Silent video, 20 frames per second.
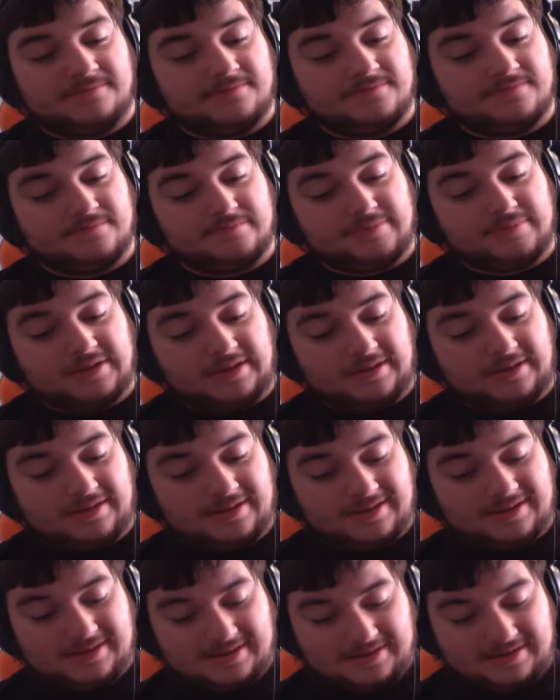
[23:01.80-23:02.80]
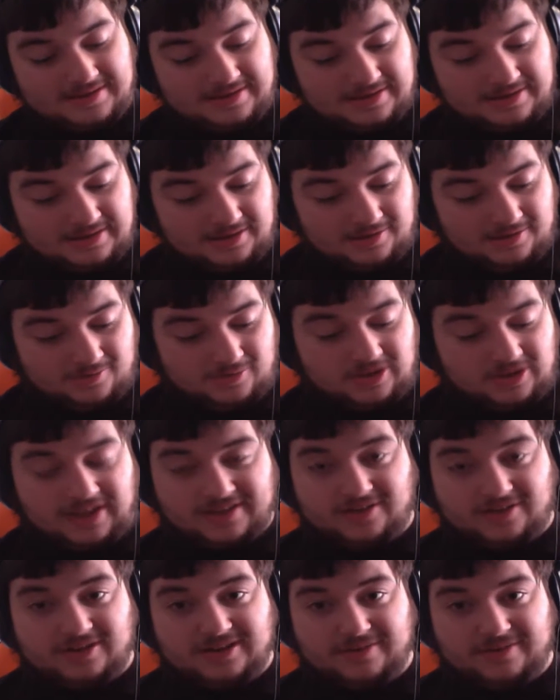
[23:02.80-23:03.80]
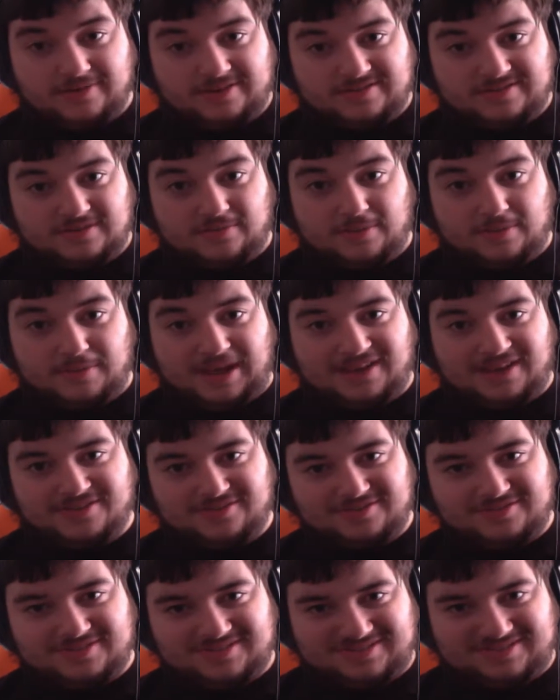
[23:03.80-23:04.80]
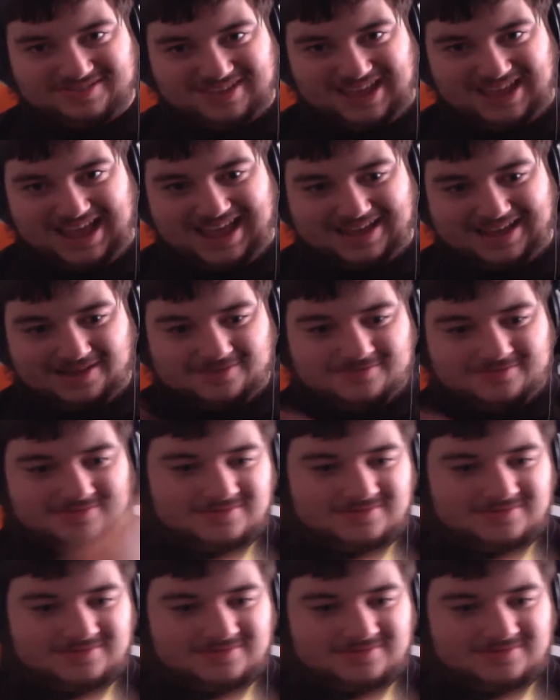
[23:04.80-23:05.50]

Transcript: but well, I can't anyway because I'm a Mac user, so yeah.